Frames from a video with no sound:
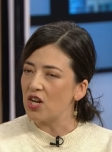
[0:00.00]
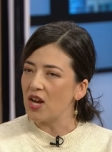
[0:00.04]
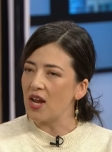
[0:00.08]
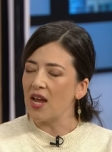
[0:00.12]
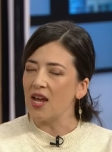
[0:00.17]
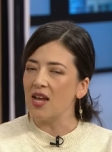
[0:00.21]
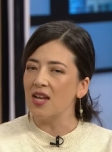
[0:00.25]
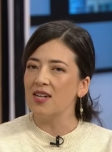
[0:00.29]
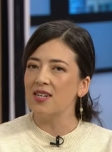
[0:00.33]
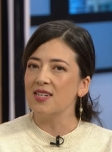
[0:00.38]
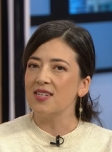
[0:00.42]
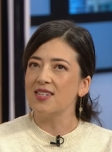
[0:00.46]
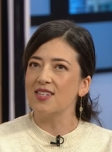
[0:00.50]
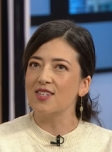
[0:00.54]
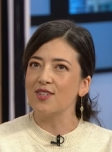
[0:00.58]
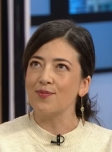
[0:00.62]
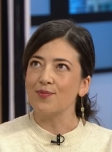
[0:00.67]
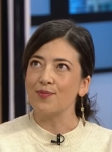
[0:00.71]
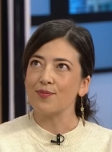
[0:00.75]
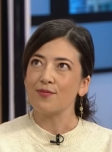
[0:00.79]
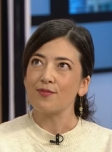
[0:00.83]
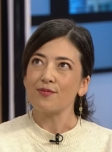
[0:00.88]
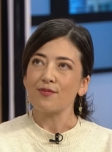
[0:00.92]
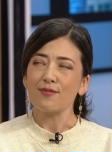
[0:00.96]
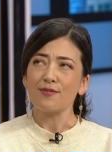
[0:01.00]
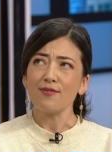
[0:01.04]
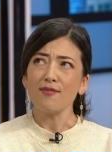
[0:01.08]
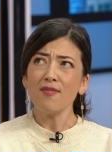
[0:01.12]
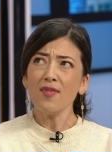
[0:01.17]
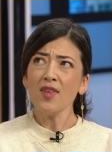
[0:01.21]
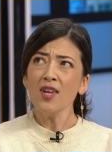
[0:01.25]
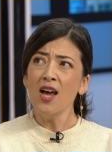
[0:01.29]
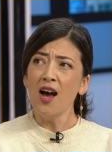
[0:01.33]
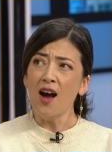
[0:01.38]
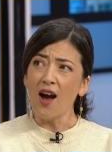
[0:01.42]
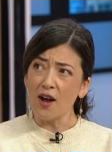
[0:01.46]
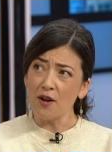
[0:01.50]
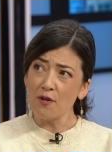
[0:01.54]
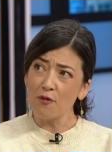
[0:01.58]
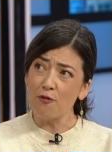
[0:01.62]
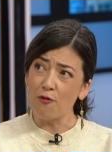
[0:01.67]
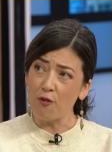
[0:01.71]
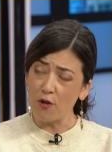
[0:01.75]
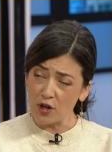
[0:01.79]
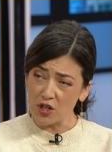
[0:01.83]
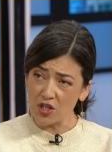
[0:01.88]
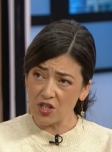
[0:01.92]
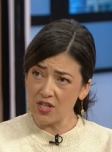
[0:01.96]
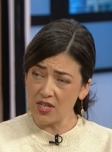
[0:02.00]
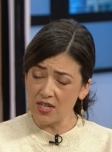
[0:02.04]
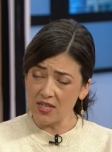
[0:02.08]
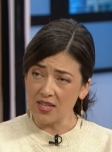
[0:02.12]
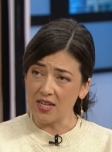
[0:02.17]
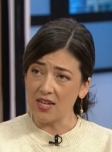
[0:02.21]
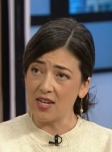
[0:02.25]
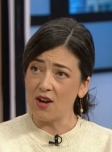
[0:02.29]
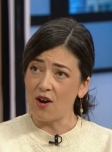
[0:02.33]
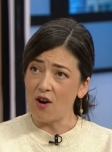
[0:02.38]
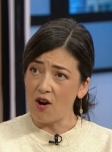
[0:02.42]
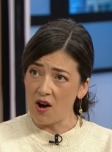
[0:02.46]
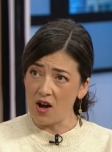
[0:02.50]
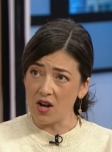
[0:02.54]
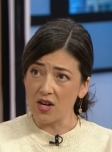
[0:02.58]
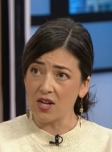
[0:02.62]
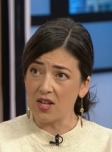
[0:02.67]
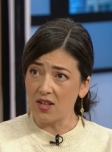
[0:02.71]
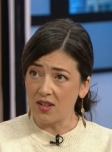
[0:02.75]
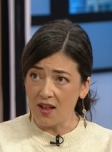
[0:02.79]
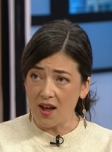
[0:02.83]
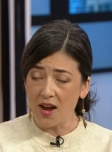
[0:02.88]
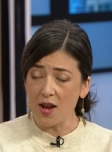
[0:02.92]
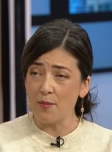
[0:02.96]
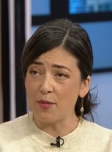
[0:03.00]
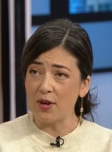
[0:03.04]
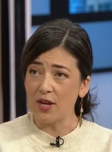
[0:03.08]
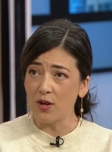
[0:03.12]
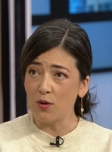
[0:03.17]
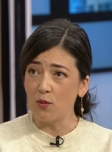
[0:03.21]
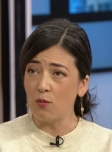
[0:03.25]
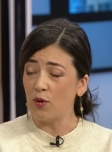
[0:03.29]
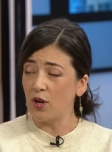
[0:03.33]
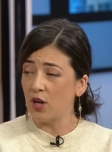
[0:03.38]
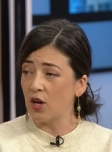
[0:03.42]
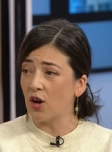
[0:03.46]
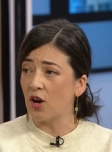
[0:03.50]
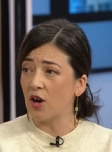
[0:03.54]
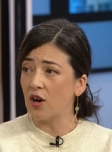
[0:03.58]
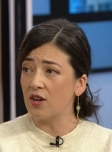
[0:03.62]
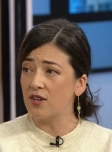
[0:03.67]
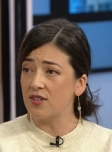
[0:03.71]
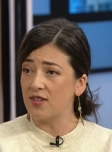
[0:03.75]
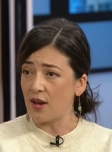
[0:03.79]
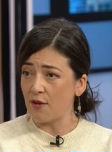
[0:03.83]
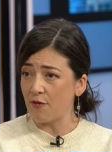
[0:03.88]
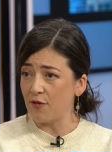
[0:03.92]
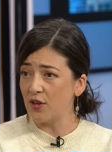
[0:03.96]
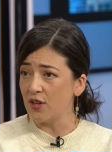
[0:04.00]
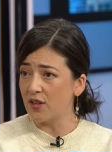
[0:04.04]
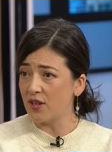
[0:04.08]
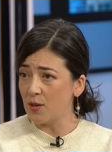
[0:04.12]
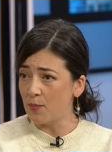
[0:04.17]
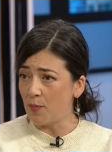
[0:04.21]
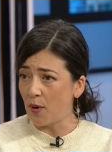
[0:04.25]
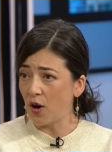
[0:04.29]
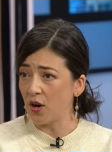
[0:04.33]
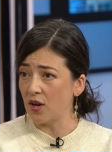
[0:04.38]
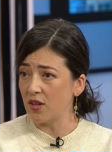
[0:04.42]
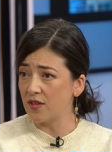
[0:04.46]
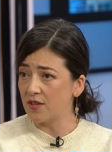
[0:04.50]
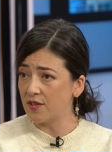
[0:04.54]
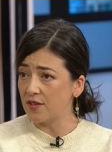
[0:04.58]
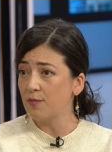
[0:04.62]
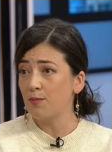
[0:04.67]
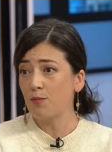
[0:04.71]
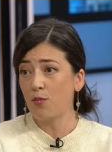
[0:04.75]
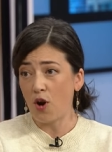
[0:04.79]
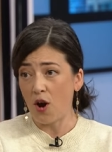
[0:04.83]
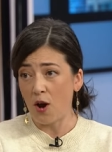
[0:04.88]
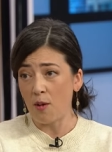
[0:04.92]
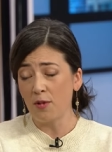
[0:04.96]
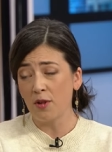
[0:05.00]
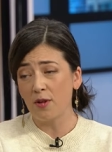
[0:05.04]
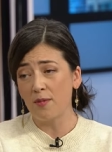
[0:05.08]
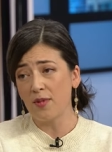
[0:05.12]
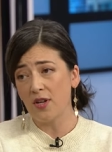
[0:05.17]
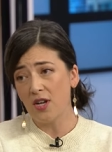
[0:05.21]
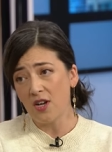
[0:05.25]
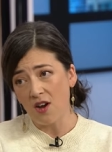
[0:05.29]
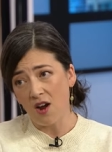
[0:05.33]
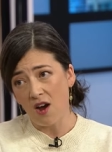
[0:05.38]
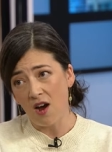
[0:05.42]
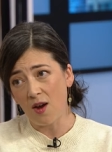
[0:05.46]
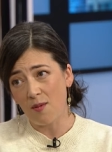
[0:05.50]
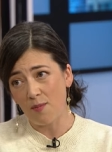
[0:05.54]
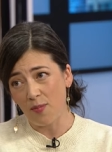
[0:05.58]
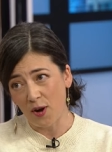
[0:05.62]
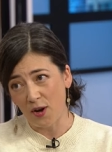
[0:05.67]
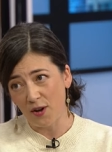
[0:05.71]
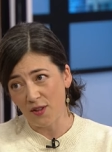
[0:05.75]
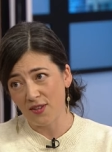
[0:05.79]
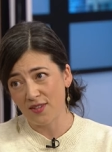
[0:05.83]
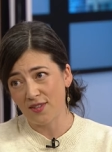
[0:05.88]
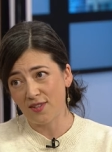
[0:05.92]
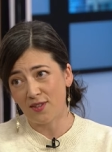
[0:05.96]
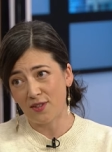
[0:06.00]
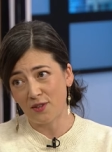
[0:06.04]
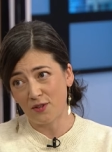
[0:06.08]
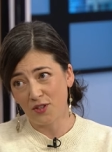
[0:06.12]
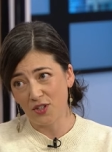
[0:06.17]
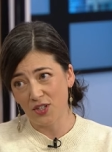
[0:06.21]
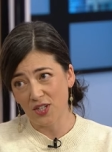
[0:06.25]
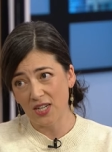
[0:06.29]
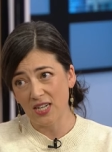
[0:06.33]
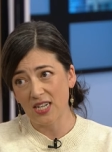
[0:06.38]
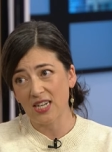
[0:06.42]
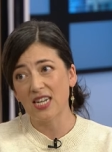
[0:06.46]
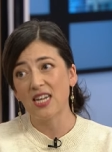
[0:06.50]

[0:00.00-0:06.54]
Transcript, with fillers: Mm-hmm. And unfortunately, on climate, we are definitely part of this problem and not part of the solution.